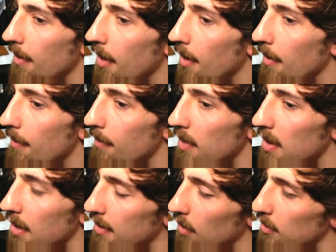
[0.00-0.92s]
um,
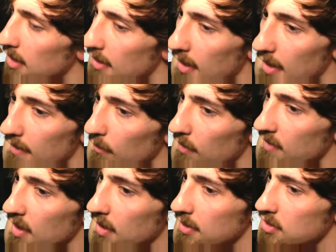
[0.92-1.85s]
you know I thought we did, eh,
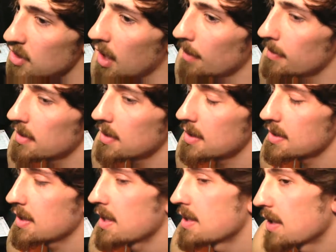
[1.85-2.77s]
we've done a good job this
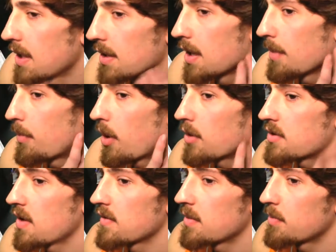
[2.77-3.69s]
season and, and put
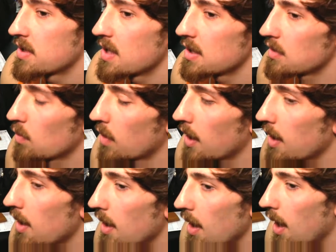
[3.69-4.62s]
ourselves in a position
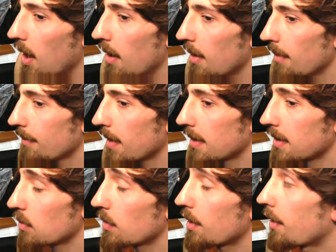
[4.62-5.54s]
where um, I
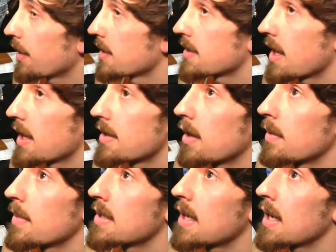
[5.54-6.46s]
think we are an NCAA
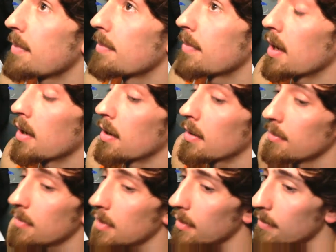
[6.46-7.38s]
tournament team. Um,
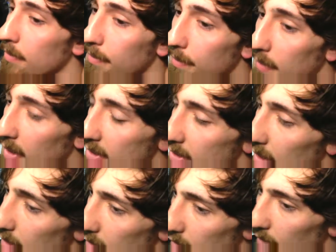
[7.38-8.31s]
you know, like I
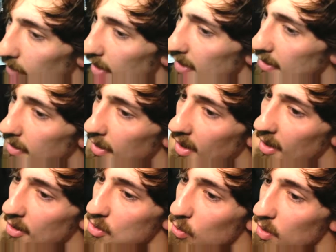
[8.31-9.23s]
said, you know, we had
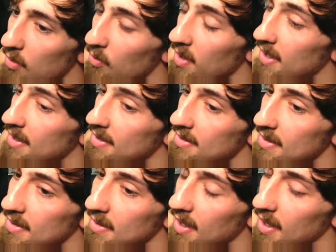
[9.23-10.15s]
20 wins,
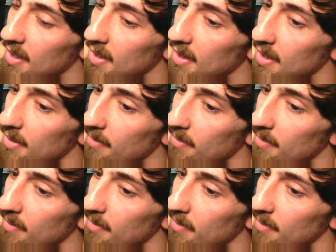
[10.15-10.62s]
and and, uh,